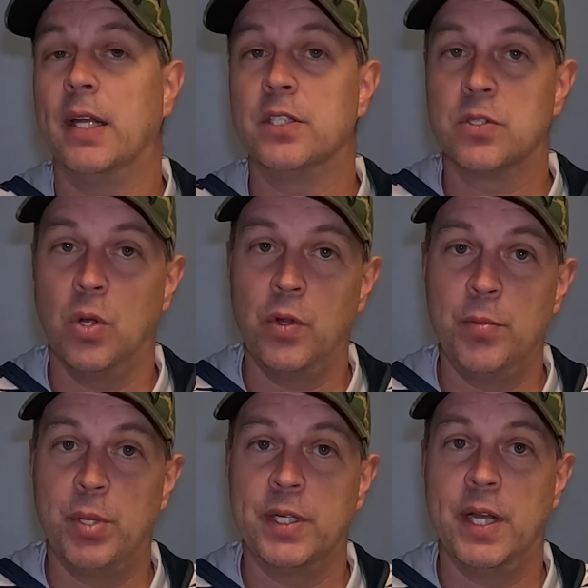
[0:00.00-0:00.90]
I slowly
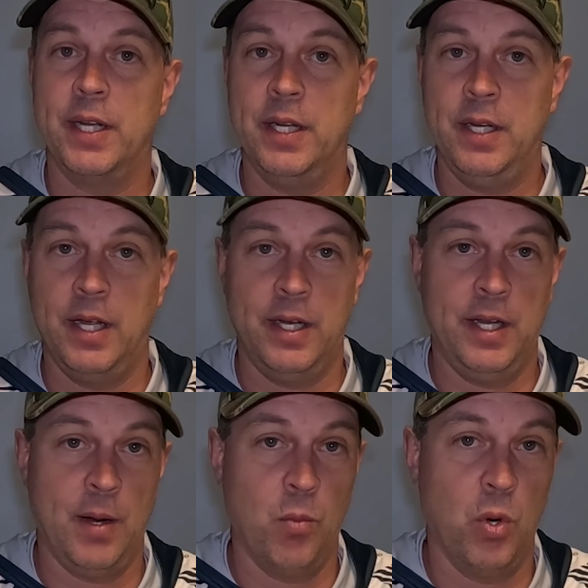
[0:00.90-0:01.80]
bring that in, and,
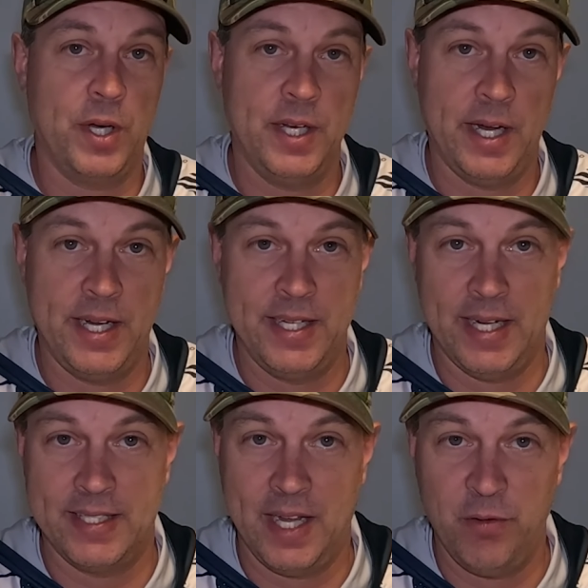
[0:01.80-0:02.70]
and I'm working that in
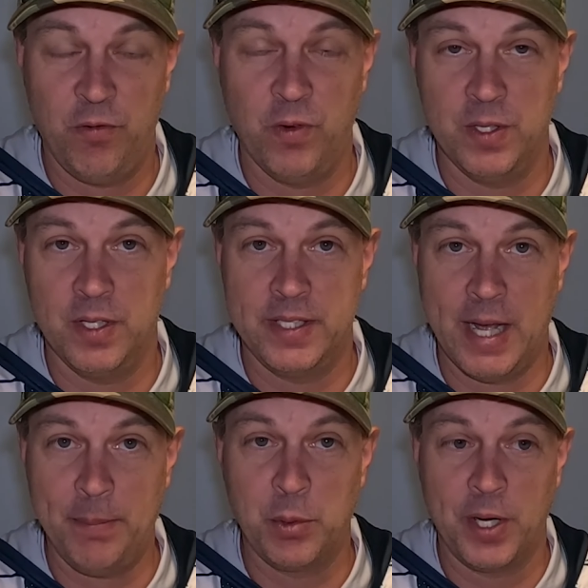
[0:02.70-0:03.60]
that ten foot
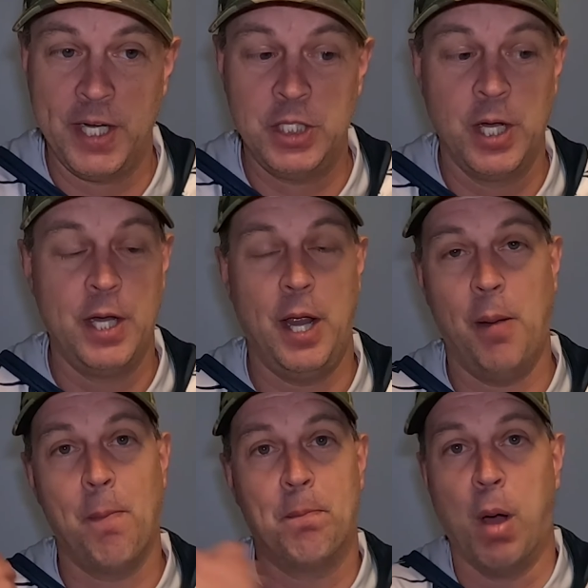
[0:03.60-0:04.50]
depth range,
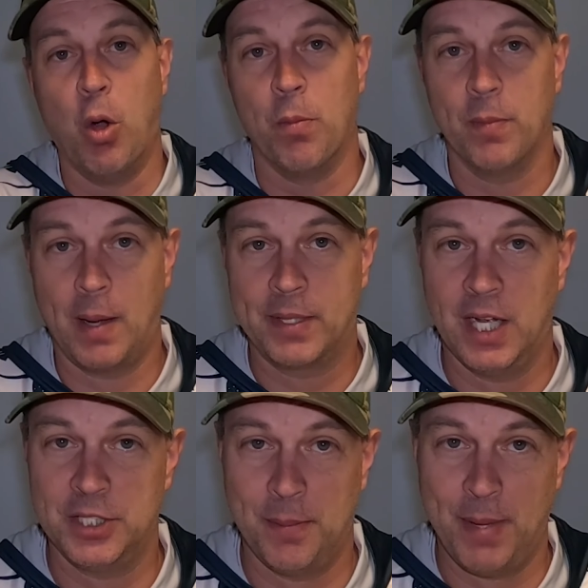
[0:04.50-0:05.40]
and boom, I'm
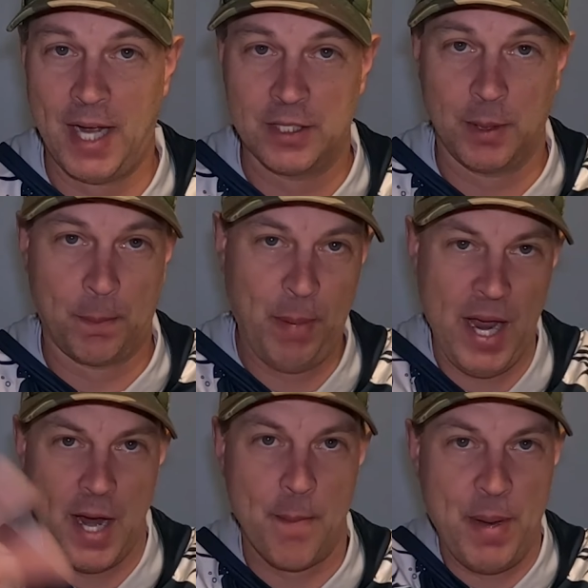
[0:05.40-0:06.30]
catching bass. I'm like,
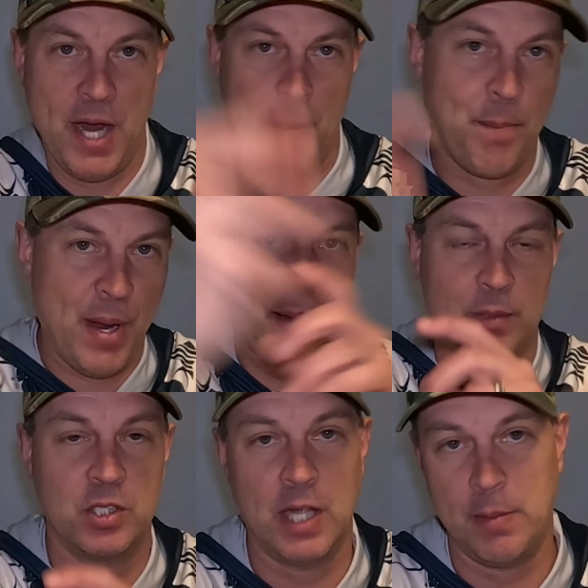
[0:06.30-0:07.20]
bam, bam, bam,
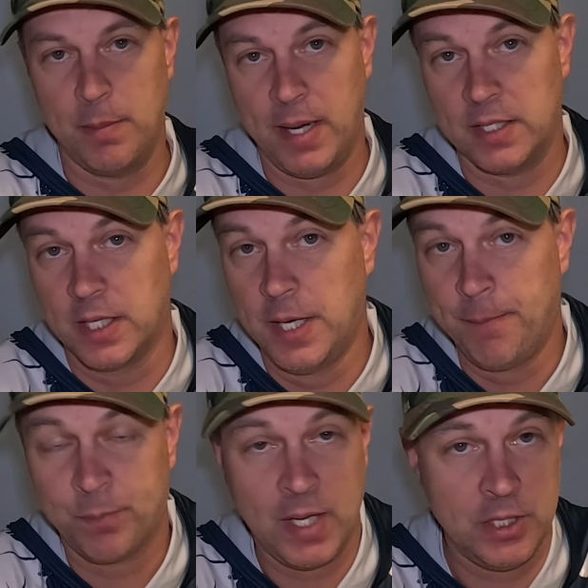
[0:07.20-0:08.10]
I'm slamming bass.
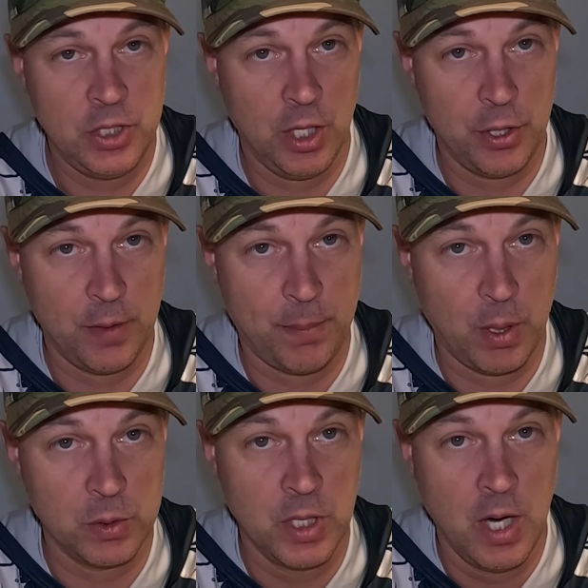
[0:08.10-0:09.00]
That's the other
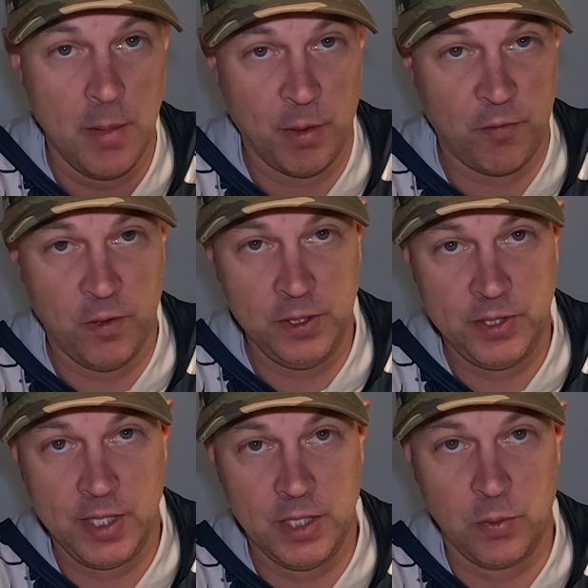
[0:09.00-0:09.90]
approach. But first
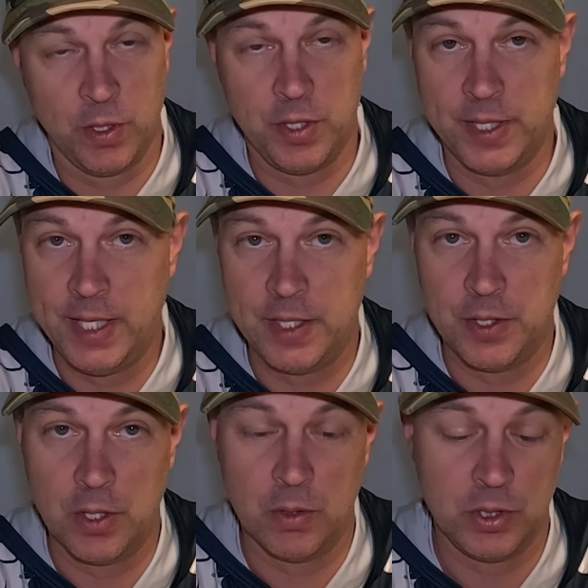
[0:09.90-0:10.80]
thing is what you need to
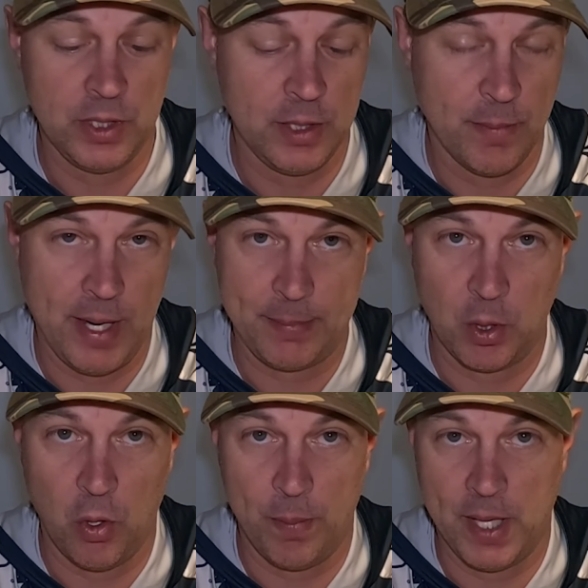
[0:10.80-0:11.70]
do is you need to map the
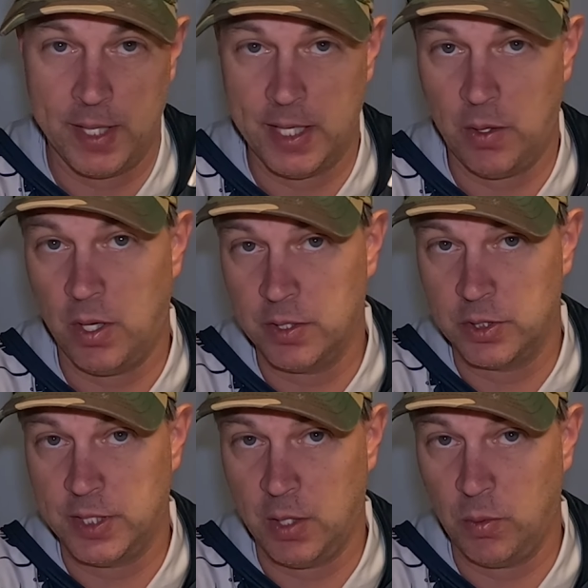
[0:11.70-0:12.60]
whole pond out,
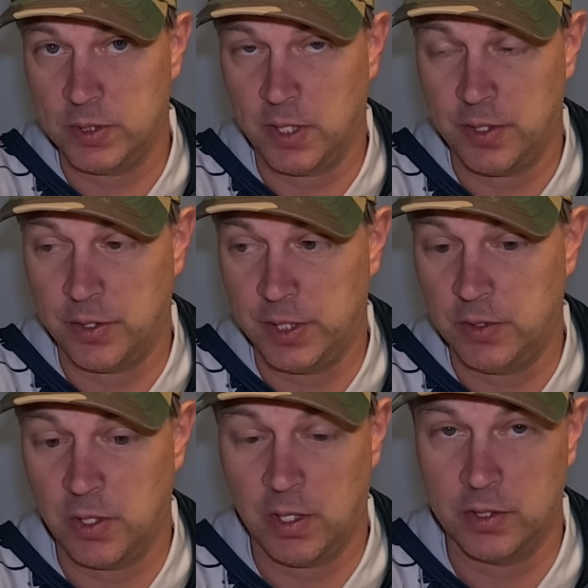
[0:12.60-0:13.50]
understand what's underneath
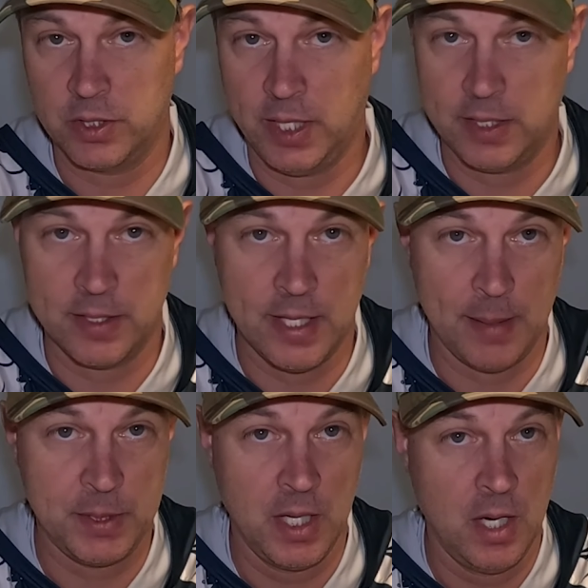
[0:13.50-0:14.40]
there, understand the depths,